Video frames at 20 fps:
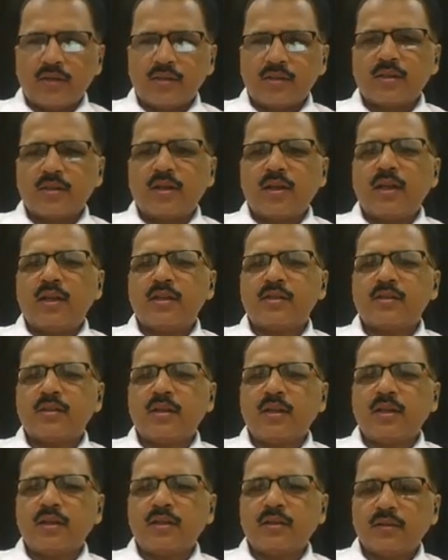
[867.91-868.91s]
So
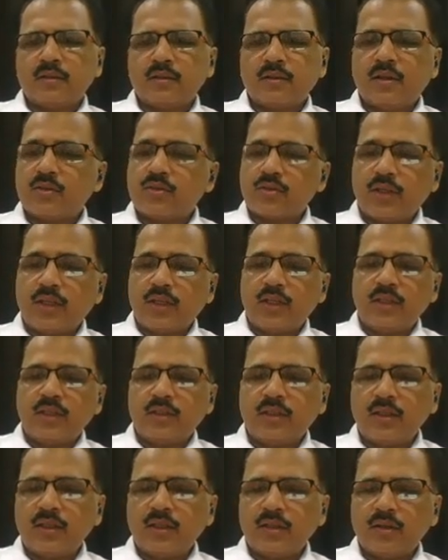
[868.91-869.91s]
E3
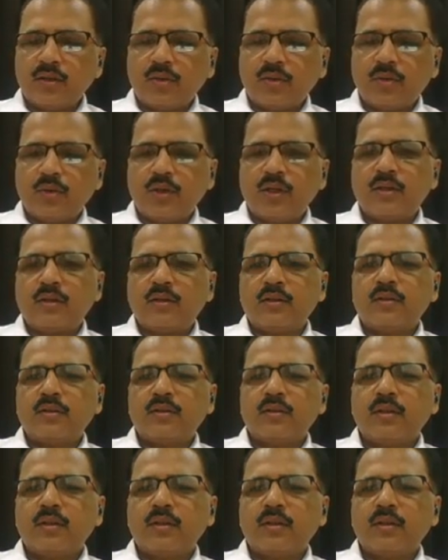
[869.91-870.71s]
colon.